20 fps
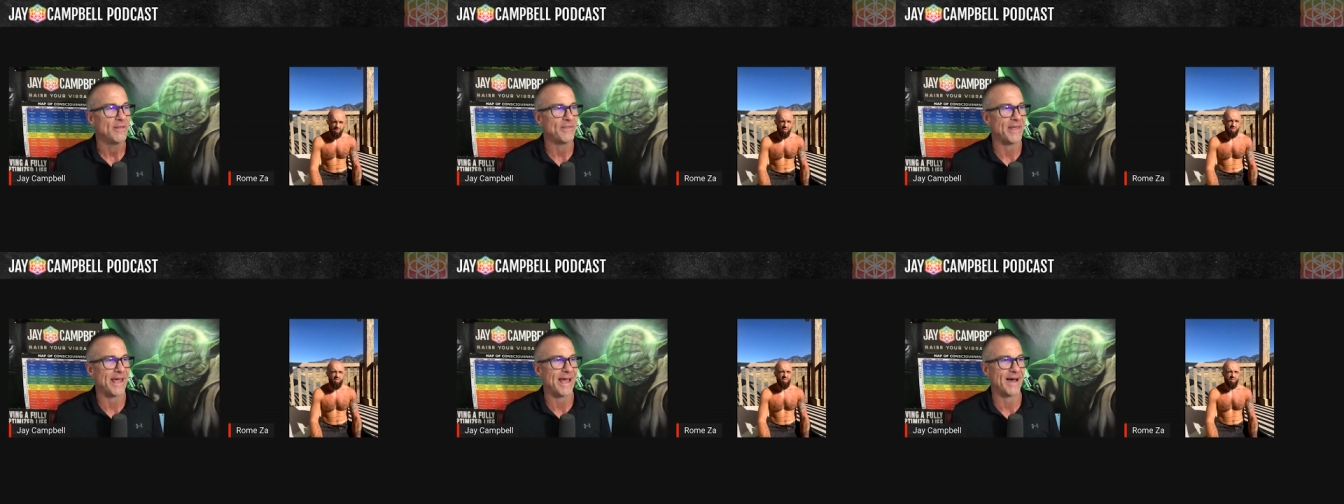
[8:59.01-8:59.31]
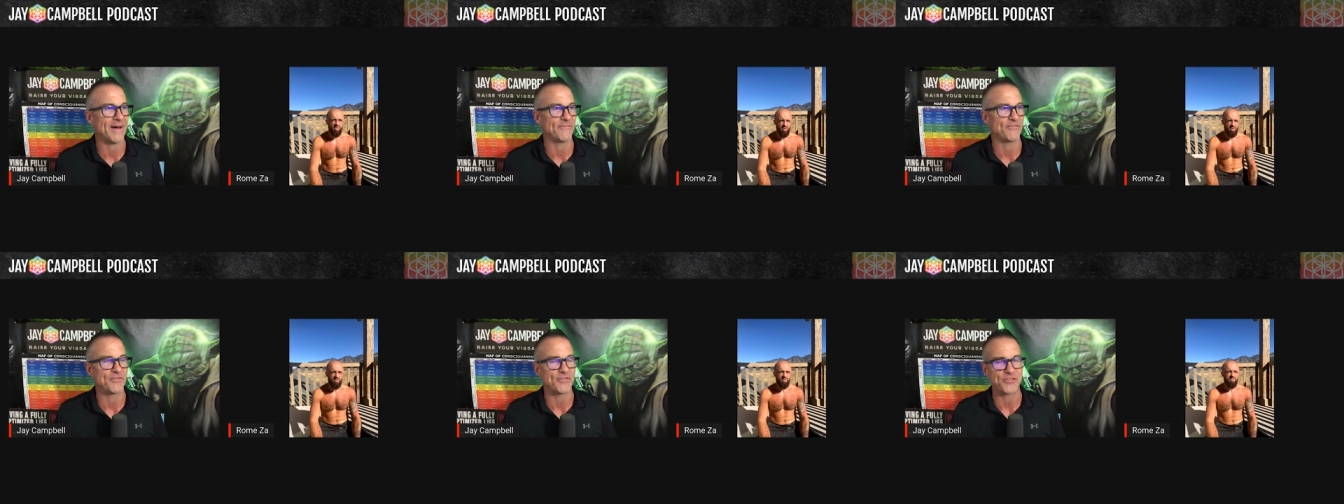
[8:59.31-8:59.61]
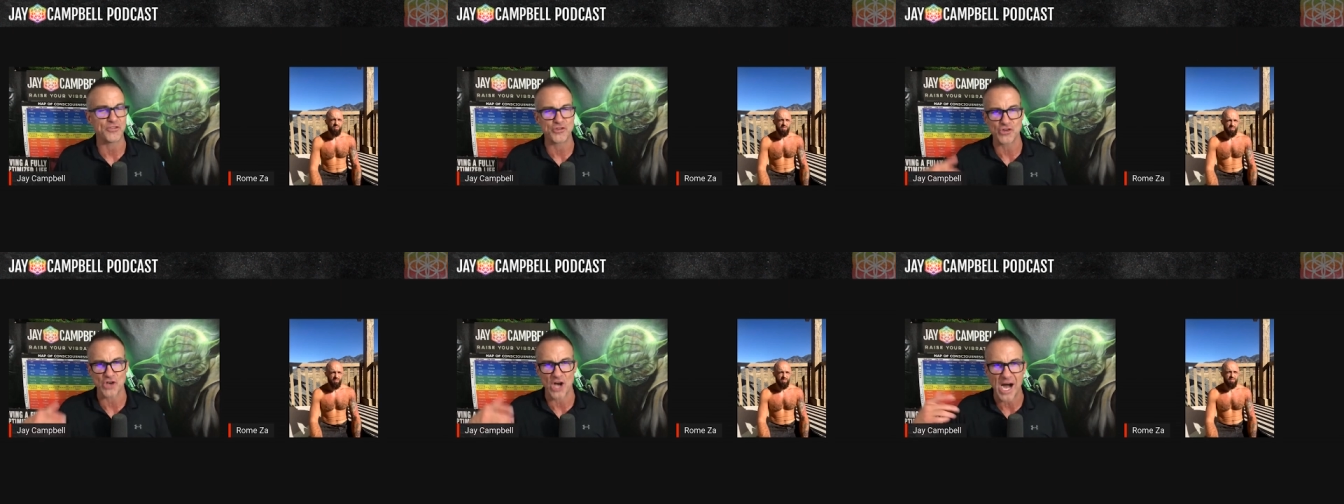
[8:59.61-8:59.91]
they have
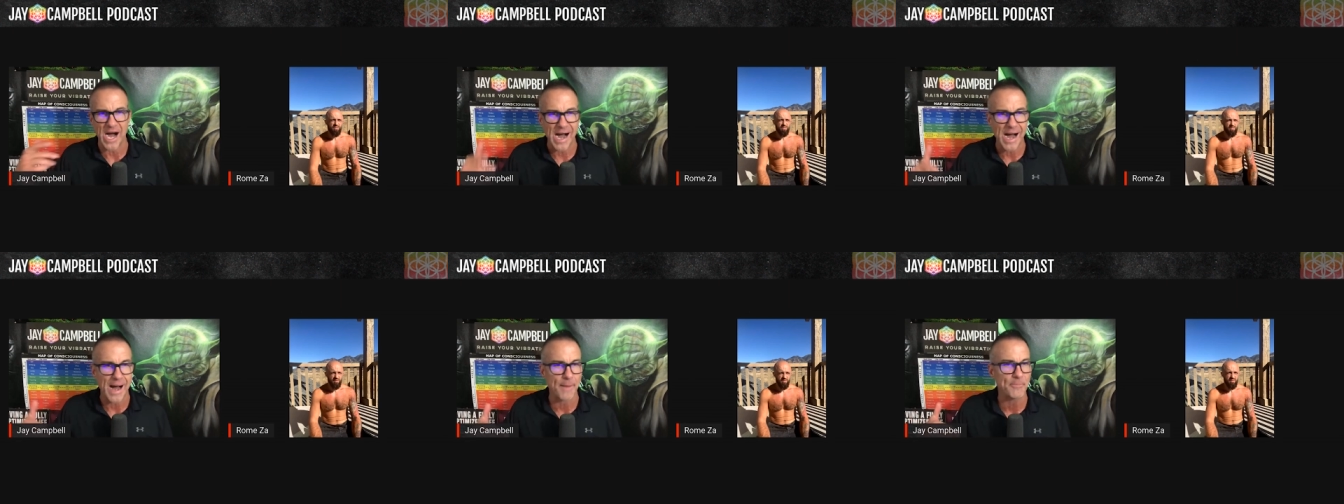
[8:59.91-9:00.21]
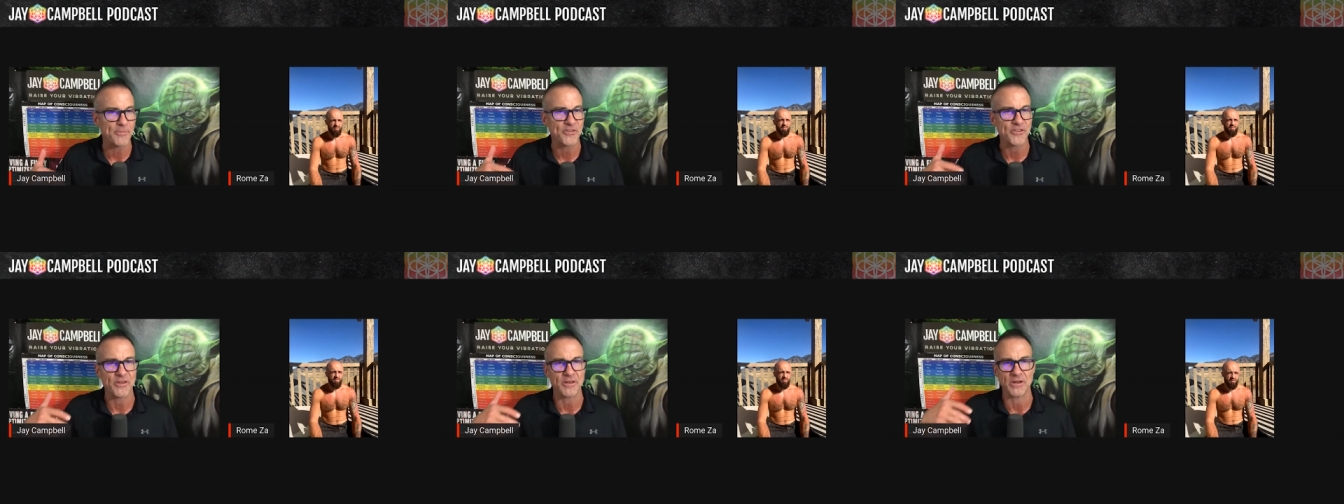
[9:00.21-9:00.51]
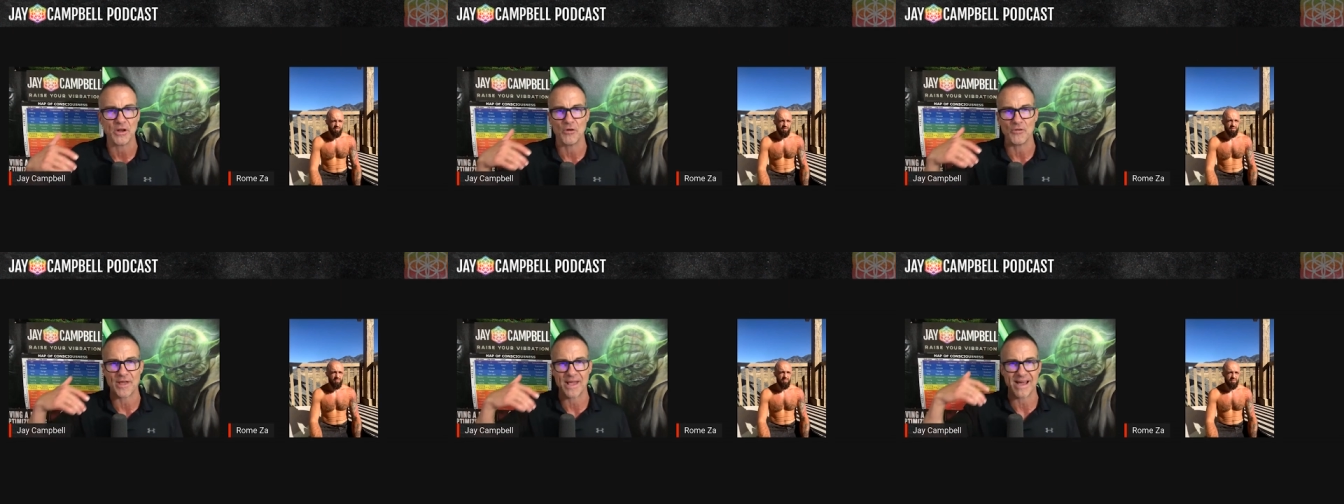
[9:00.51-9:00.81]
jobs,
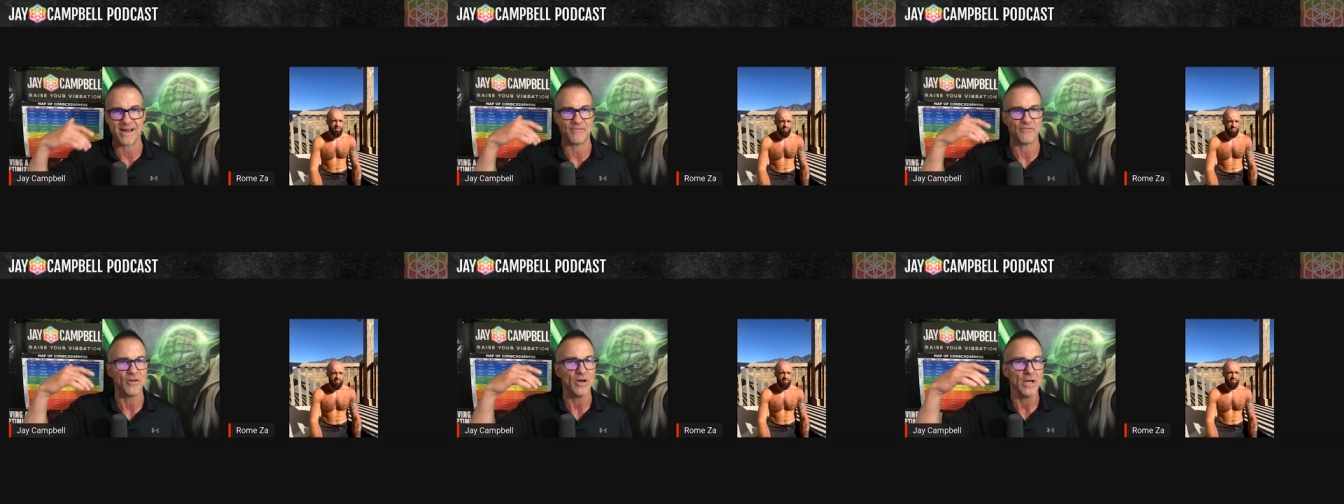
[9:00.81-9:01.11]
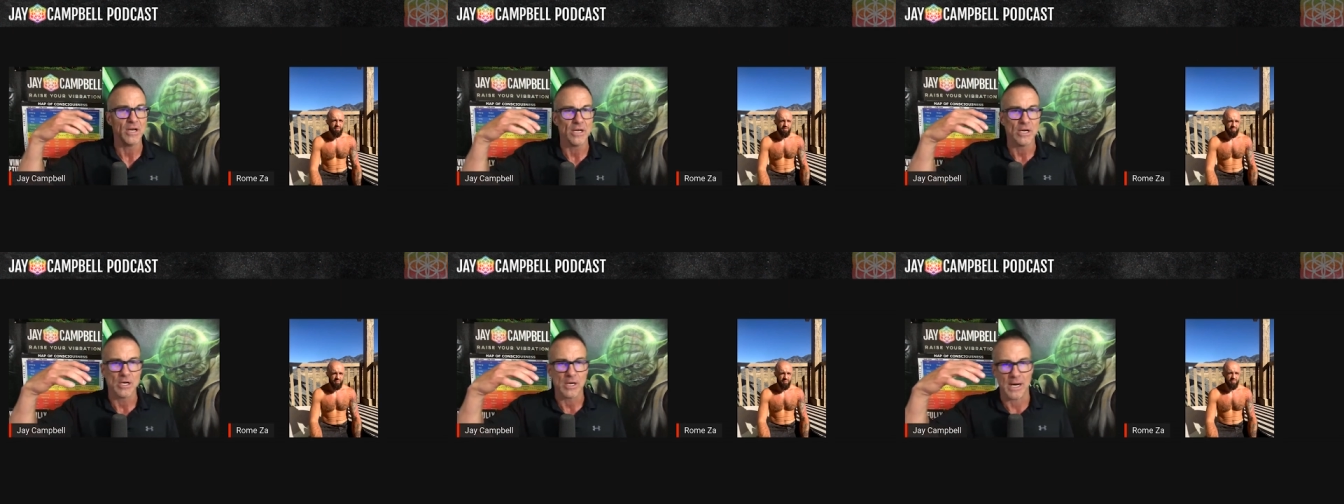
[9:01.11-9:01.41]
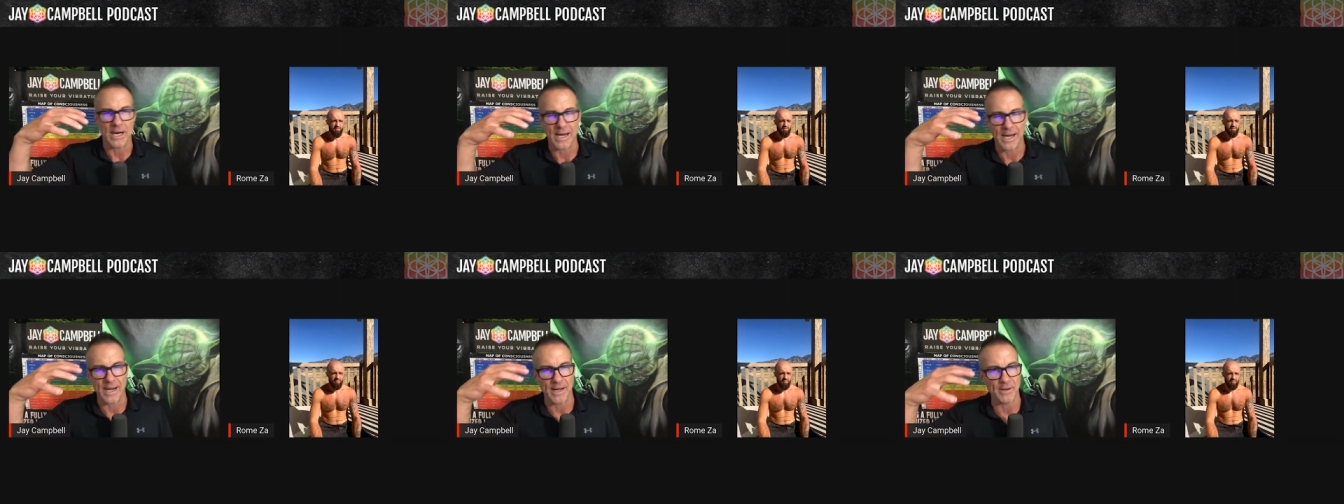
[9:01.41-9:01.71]
you know, they have
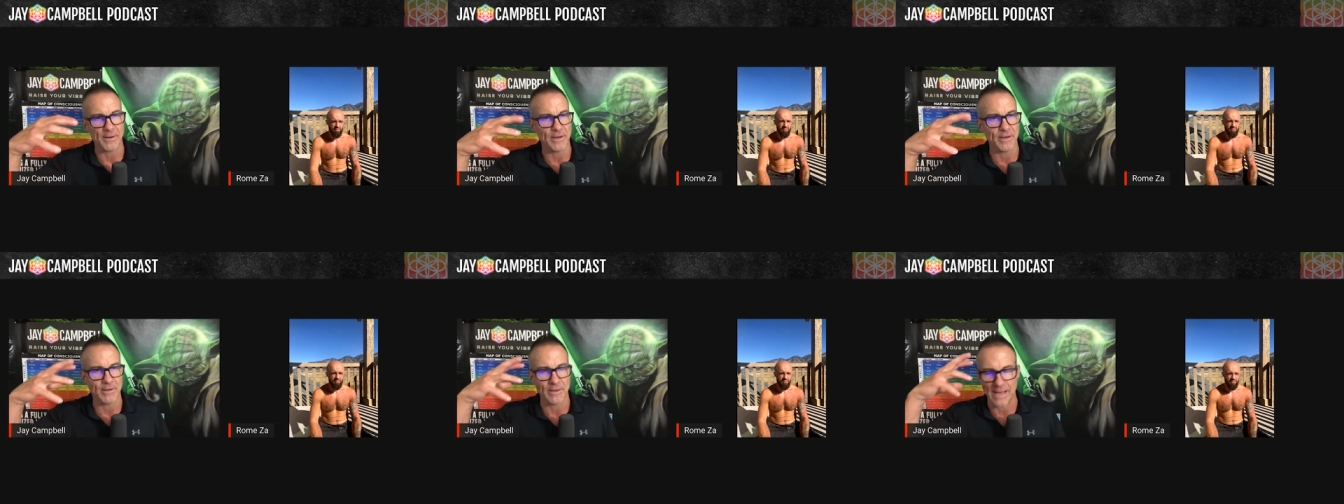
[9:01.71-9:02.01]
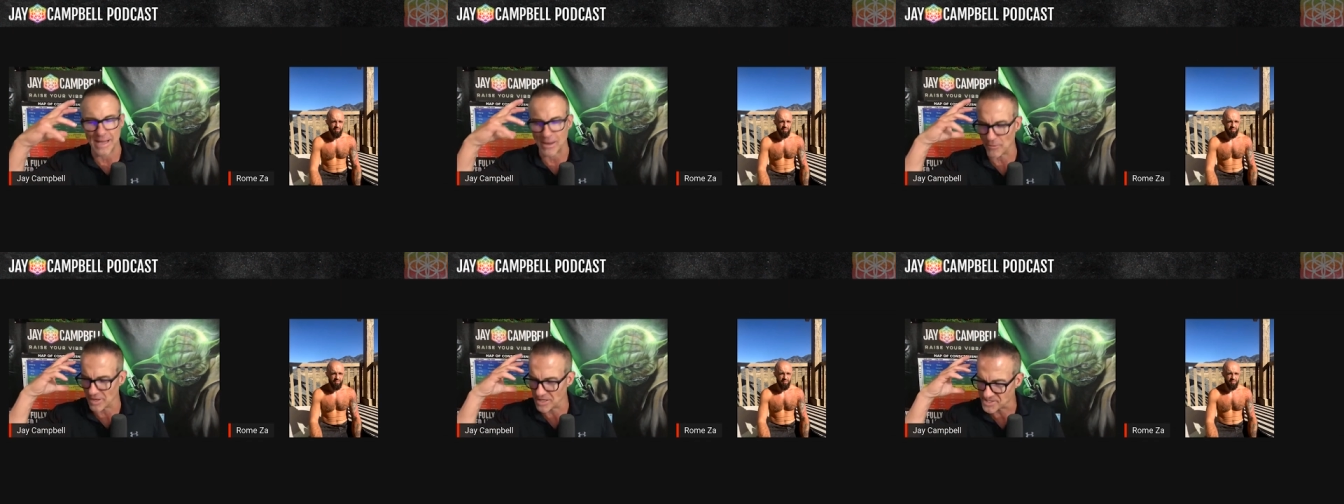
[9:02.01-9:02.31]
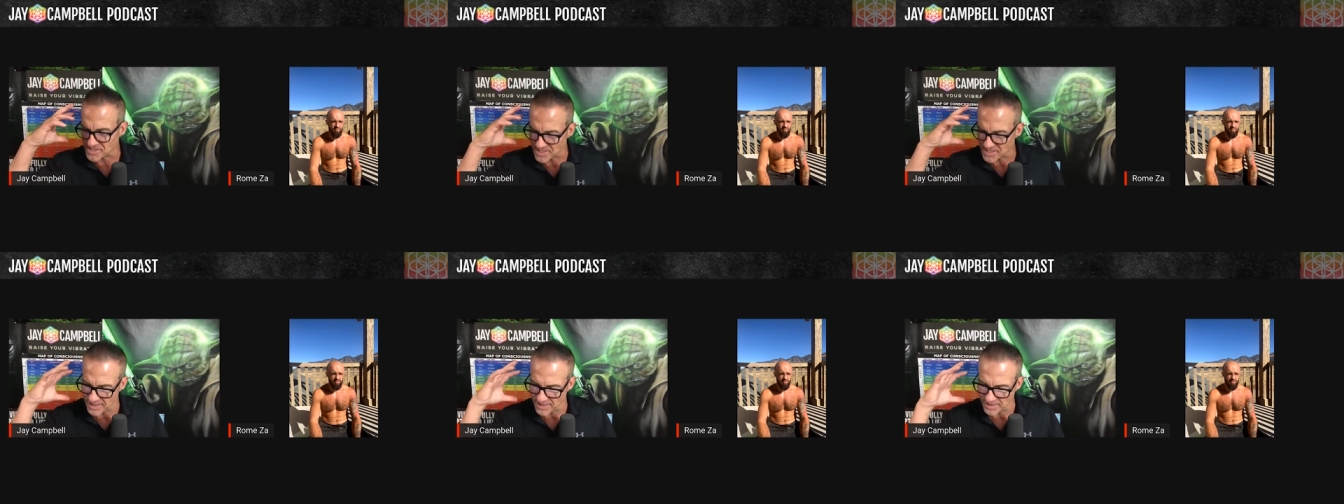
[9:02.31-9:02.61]
uh, how would
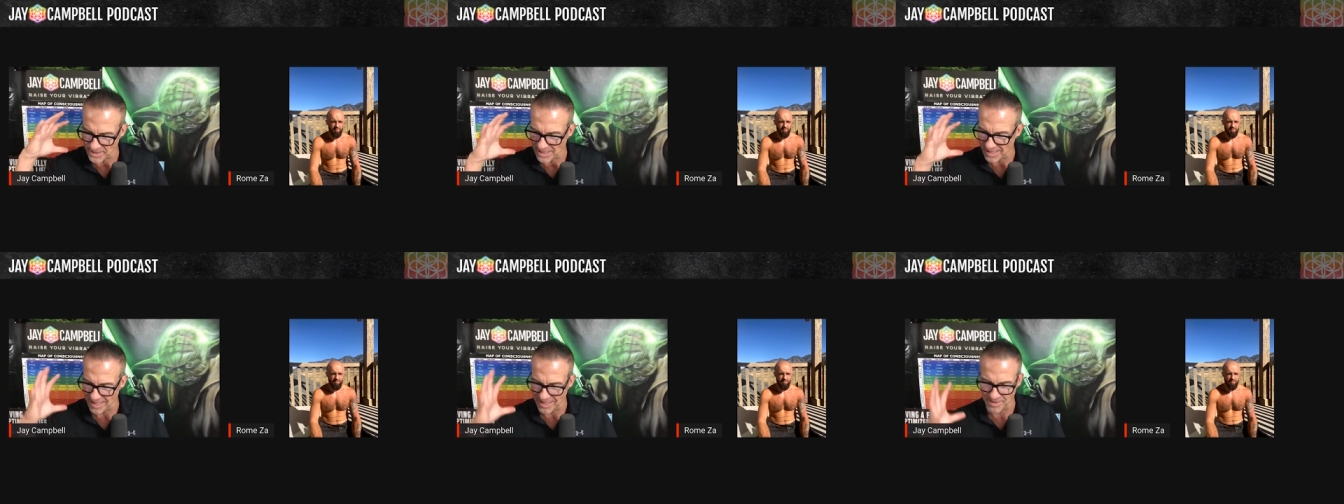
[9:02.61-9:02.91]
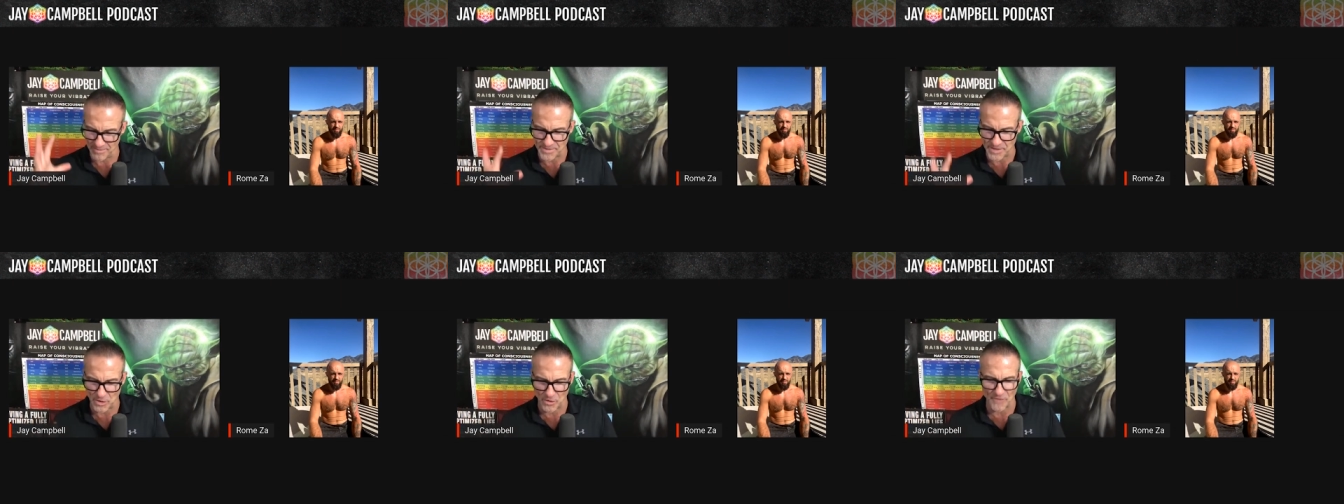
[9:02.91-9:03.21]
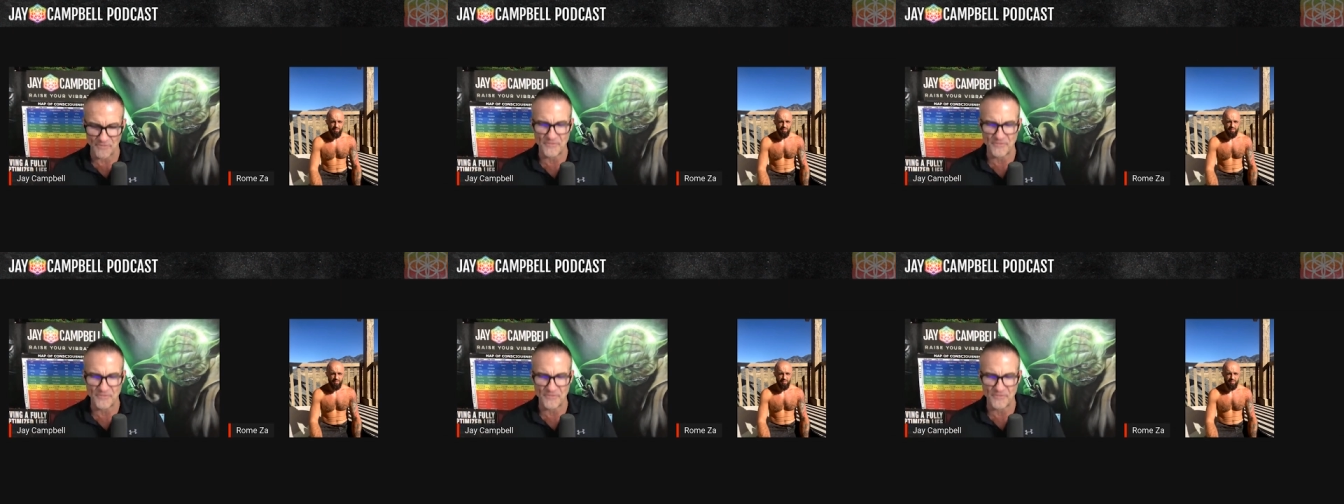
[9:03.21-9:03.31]
I say it? Uh, you know,